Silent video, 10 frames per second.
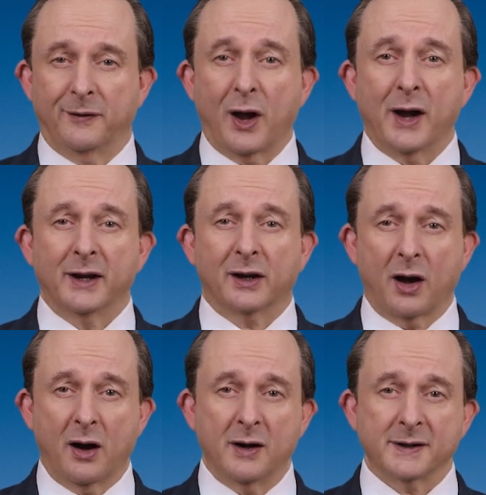flying
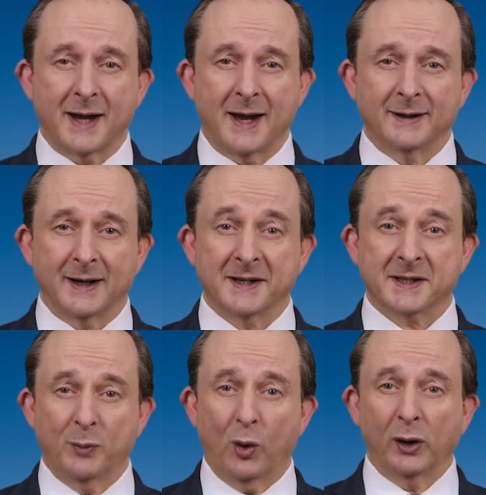cars and a
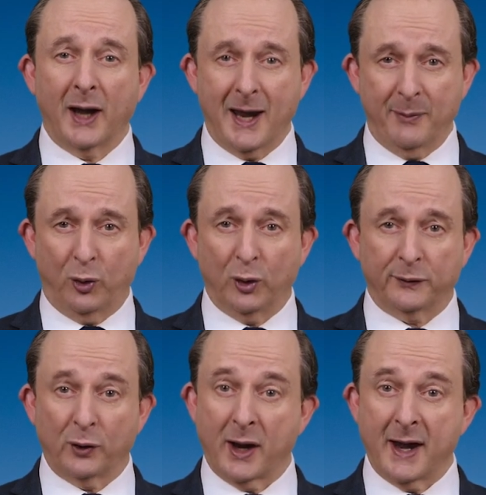small airport
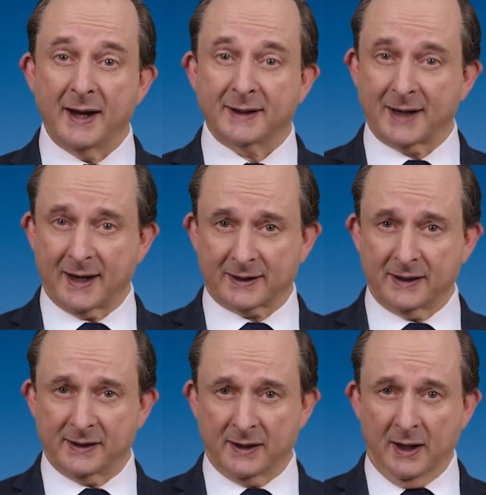for air
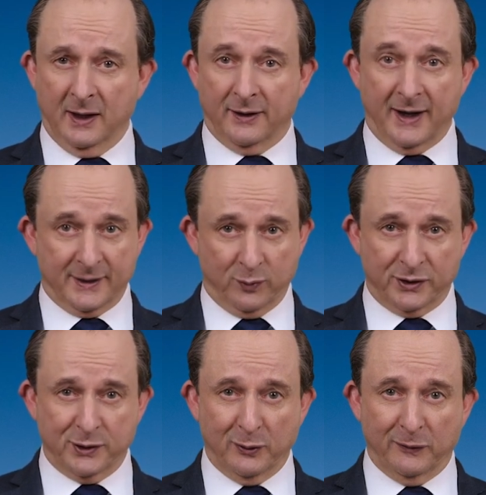taxis. That's
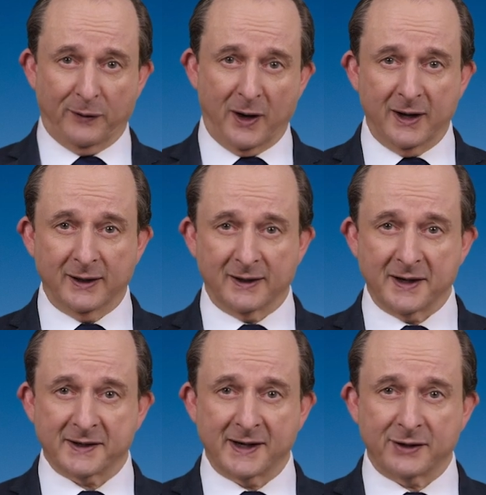what you will find in
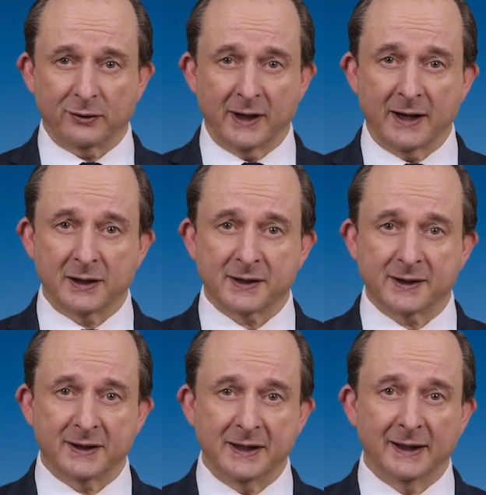a central English
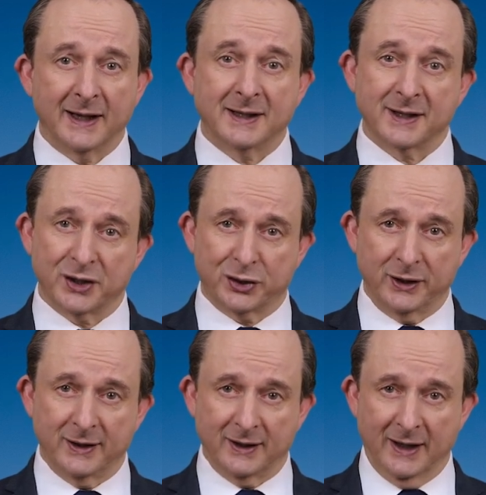city later this
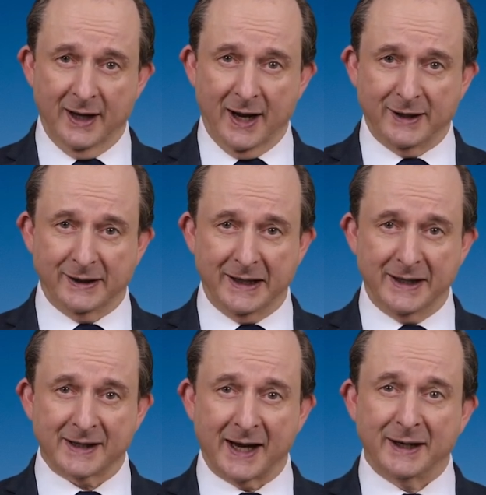year.
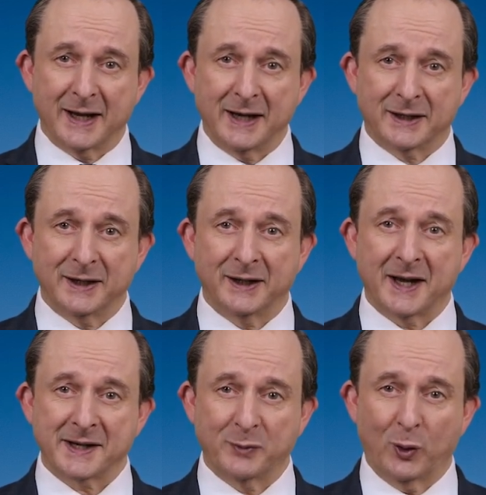NTD's Adi Aitken
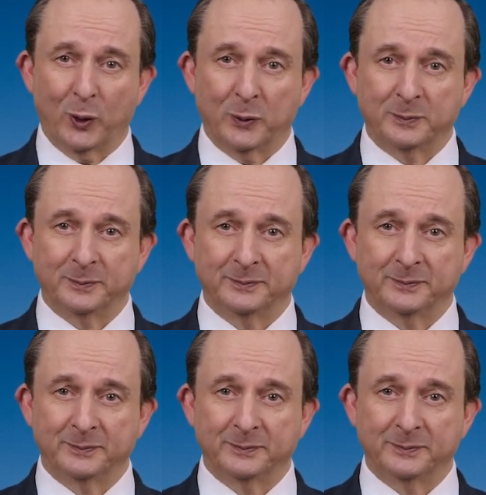has more.